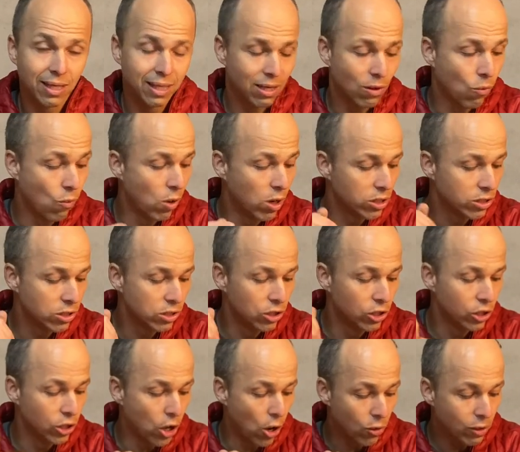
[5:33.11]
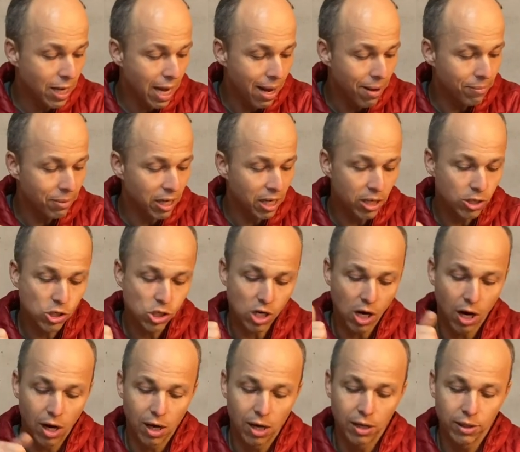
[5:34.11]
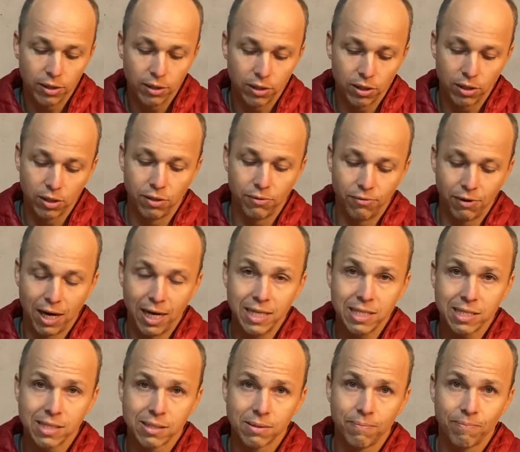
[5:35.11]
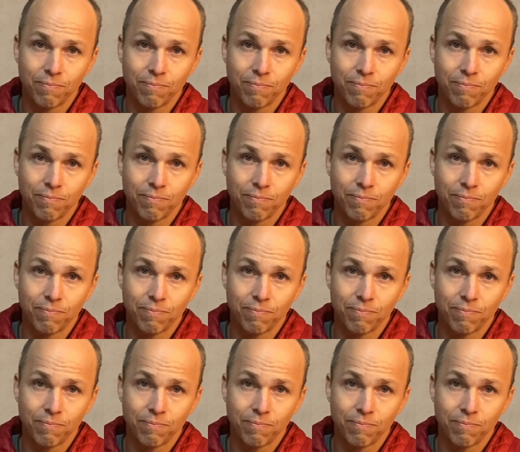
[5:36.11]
There was no damage on the device.